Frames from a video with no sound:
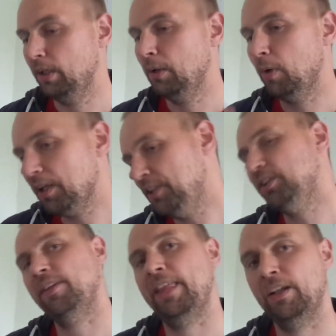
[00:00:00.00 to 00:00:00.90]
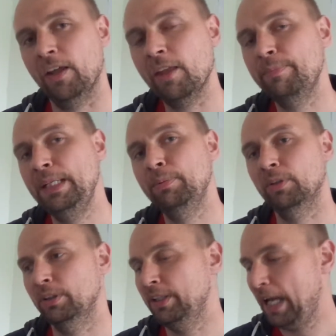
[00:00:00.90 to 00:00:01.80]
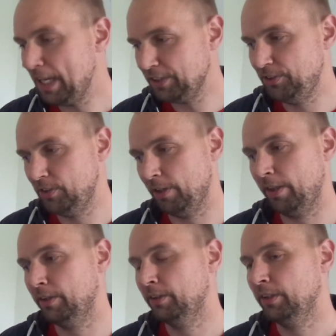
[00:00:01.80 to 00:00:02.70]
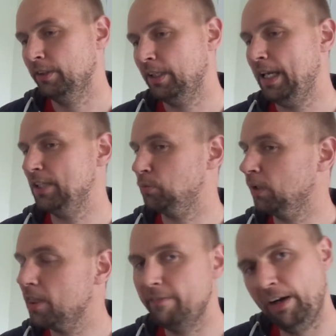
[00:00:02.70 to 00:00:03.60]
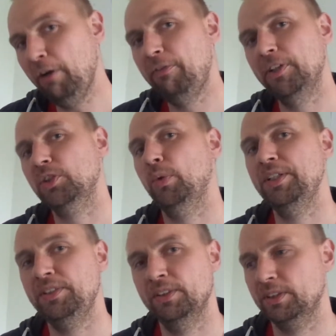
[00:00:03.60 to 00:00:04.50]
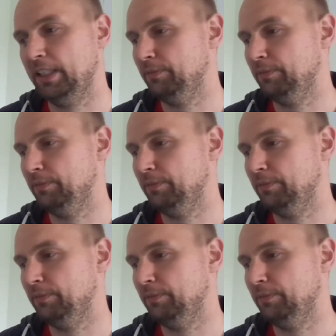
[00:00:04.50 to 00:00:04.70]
what is it that other people ask each other as one of the very first questions